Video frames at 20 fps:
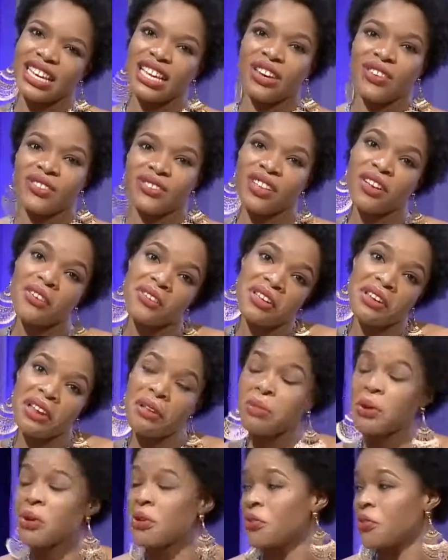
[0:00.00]
like, okay, let me
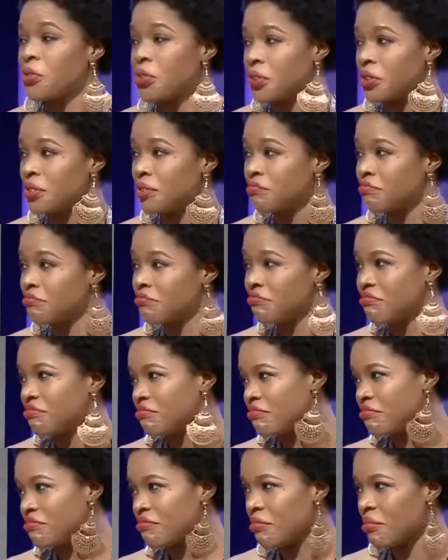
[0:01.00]
go for
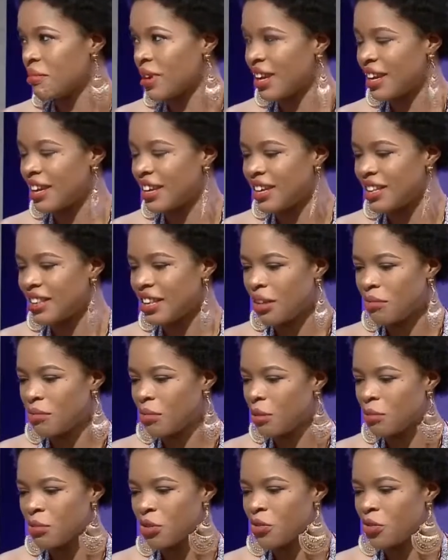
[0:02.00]
my, then let me
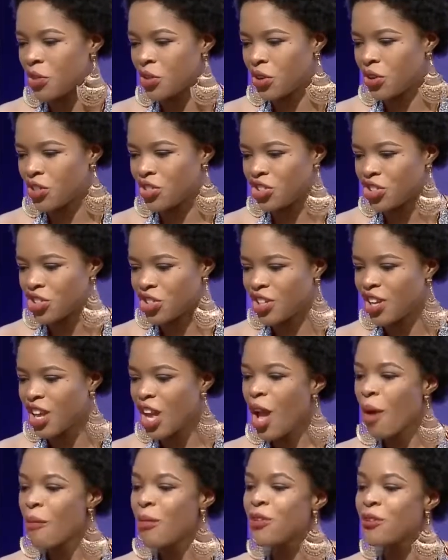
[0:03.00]
go for the audition.
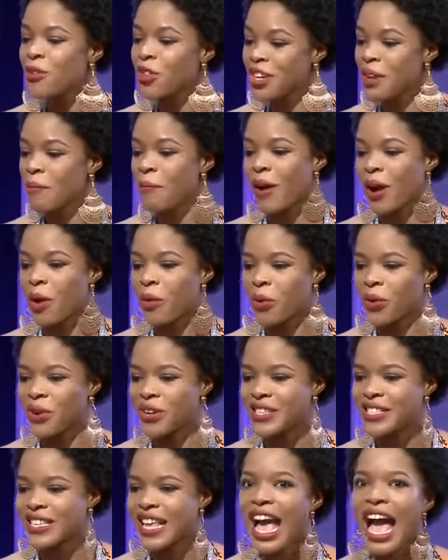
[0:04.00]
But the funny part was,
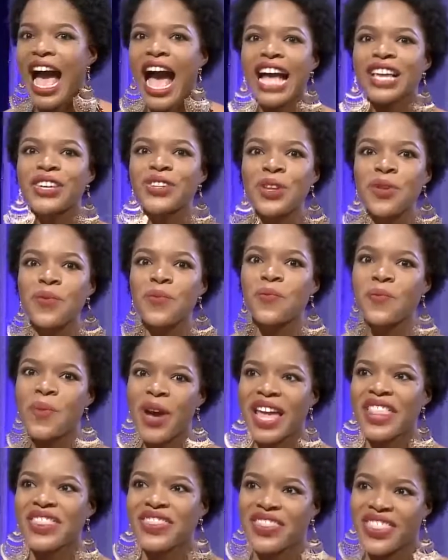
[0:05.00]
I actually
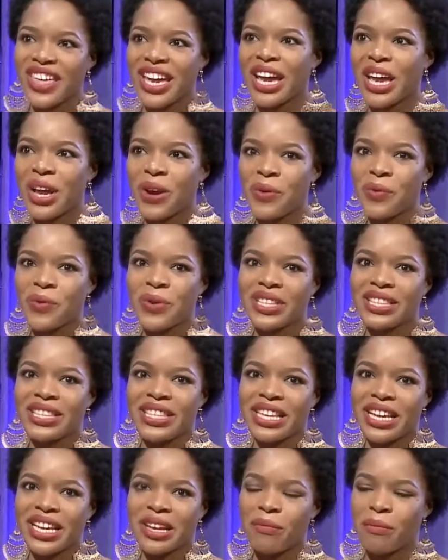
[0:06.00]
went there with
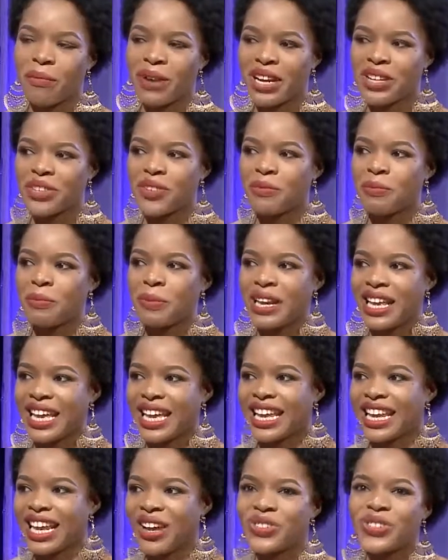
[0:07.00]
the mind of playing.
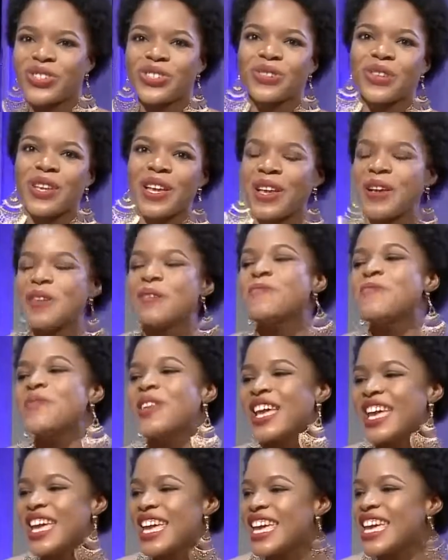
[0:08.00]
I was just
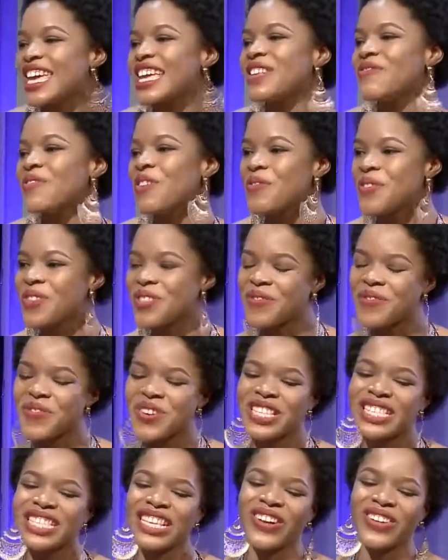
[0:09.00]
playing, wait for the first
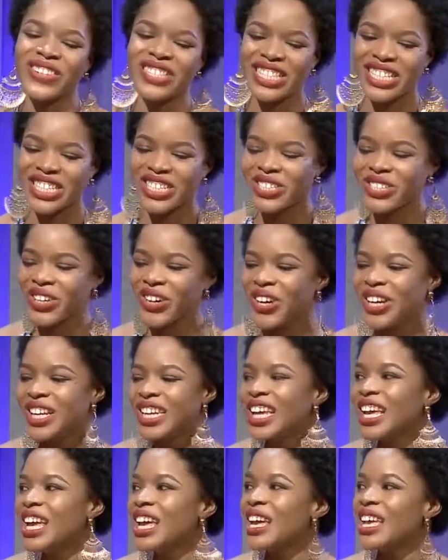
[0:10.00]
audition.
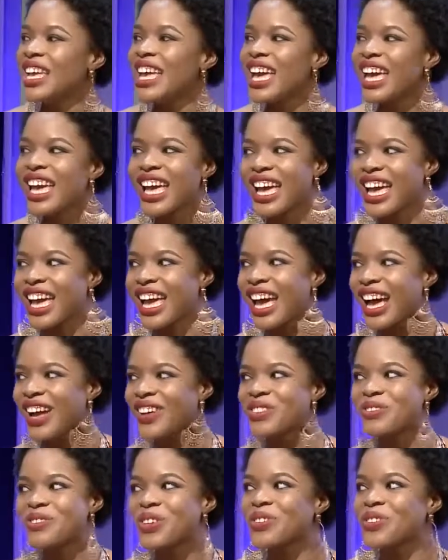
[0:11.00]
Today. Yeah, I was,
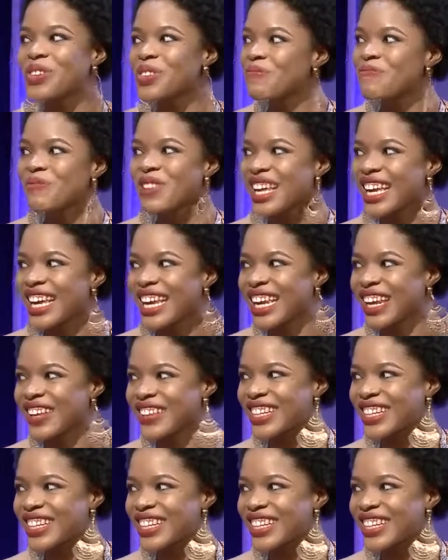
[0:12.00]
I was, just playing. I was like,